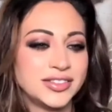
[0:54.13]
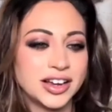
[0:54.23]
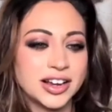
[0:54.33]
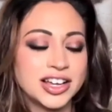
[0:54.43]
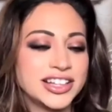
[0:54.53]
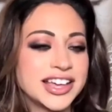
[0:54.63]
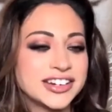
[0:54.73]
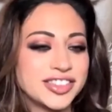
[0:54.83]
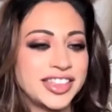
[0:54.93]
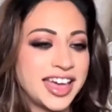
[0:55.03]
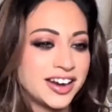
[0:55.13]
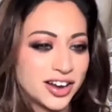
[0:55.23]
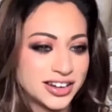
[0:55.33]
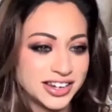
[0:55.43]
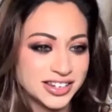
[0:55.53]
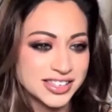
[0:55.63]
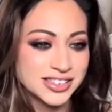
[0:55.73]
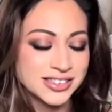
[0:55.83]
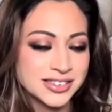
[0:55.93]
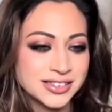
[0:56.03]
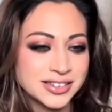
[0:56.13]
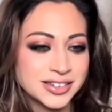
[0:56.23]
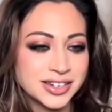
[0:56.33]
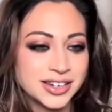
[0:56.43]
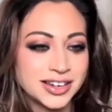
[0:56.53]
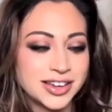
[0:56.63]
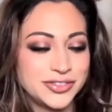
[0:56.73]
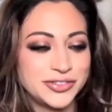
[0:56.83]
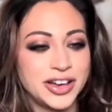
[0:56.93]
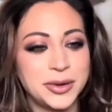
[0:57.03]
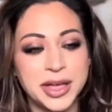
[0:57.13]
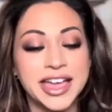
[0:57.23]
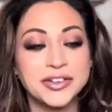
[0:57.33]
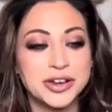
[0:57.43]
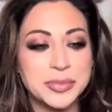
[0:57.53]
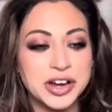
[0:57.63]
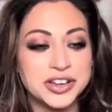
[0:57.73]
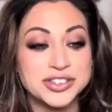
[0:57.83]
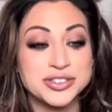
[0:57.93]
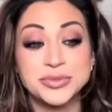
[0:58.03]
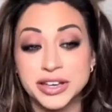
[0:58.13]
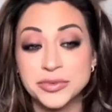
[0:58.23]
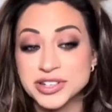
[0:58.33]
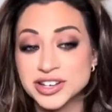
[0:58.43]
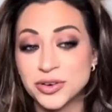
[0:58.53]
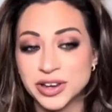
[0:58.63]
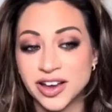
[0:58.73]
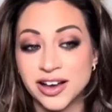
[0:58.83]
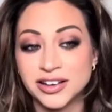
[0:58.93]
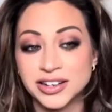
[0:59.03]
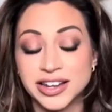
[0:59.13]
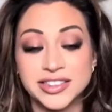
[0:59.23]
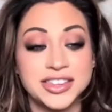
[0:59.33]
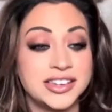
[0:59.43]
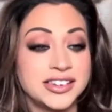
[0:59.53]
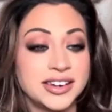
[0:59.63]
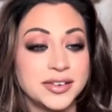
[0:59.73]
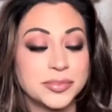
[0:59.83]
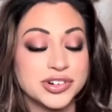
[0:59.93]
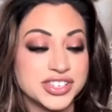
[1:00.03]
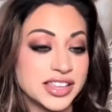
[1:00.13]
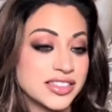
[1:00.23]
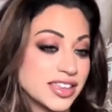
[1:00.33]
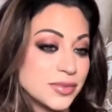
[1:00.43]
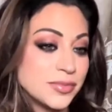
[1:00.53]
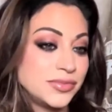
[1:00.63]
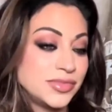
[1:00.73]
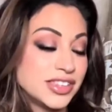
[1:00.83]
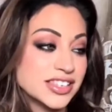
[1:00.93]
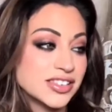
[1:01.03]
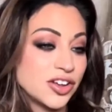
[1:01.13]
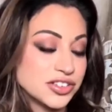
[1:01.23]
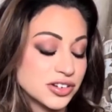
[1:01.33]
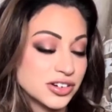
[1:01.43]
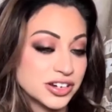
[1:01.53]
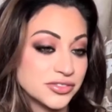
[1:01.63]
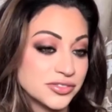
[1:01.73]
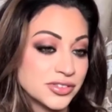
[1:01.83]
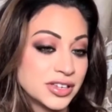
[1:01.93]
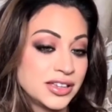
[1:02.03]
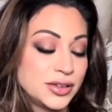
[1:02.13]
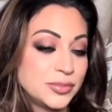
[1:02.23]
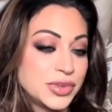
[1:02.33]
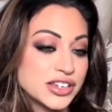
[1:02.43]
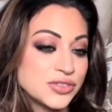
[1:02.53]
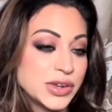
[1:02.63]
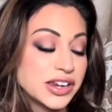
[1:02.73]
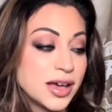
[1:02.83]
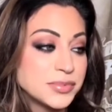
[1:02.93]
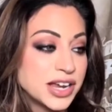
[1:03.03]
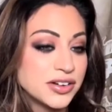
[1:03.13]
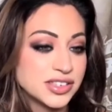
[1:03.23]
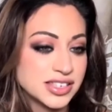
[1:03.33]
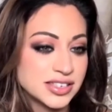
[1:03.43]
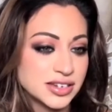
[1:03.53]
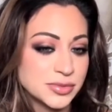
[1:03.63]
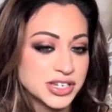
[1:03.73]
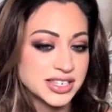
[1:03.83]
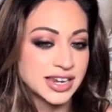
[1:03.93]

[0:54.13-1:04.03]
collect that audience of angry Americans who get what's going on and then present them this alternative. Because we can opt out of the system. It doesn't